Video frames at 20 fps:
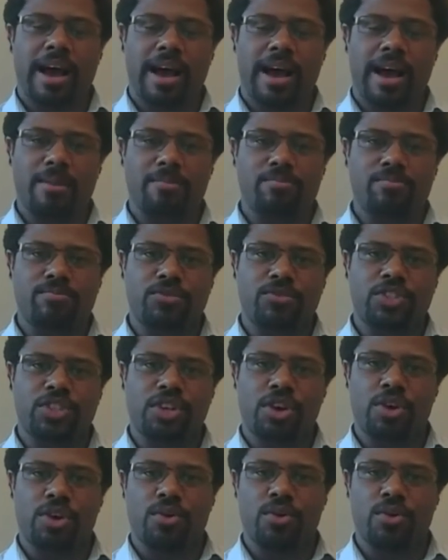Um,
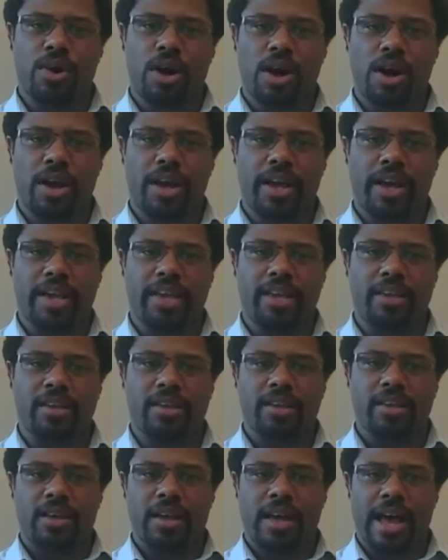so
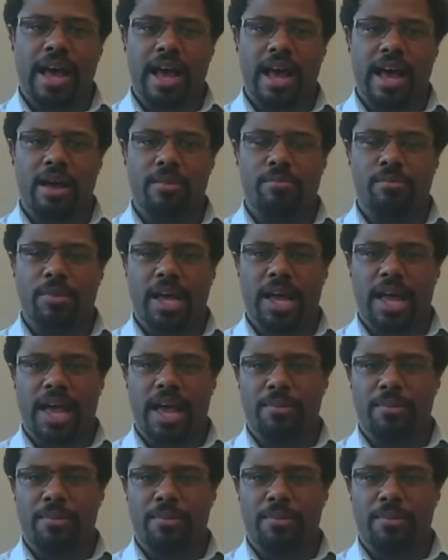I um,